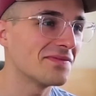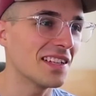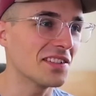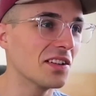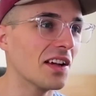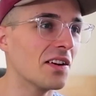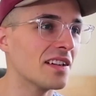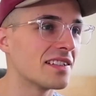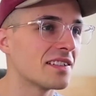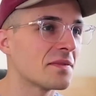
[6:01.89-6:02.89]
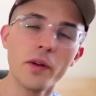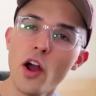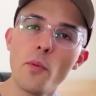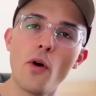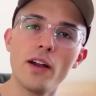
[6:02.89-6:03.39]
That's hilarious. Here we
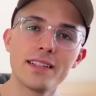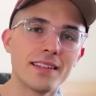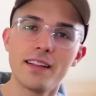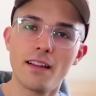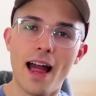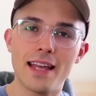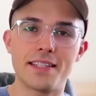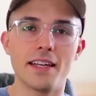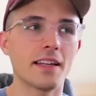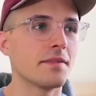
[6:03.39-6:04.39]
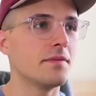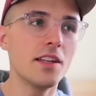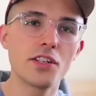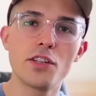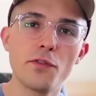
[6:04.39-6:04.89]
go, boys. The classic Ninja